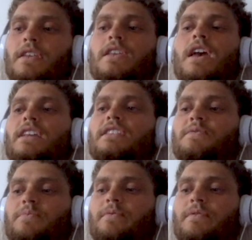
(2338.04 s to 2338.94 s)
Yeah, he's
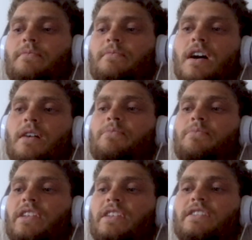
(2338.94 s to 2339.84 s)

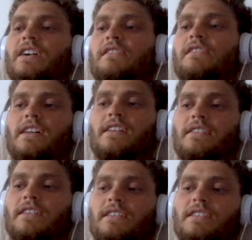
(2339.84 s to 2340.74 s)
pretty dialed,
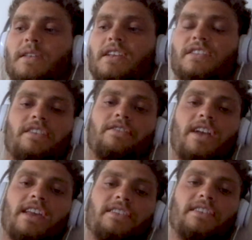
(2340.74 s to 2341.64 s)
especially at the
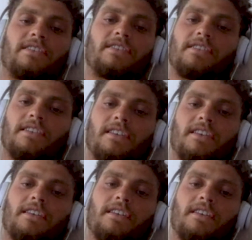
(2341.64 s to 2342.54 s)
races.
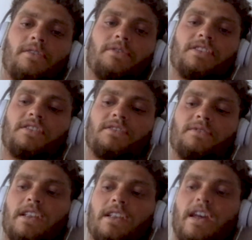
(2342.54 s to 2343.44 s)
It was
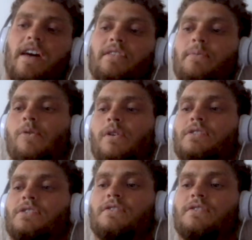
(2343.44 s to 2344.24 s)
sweet having him at Worlds.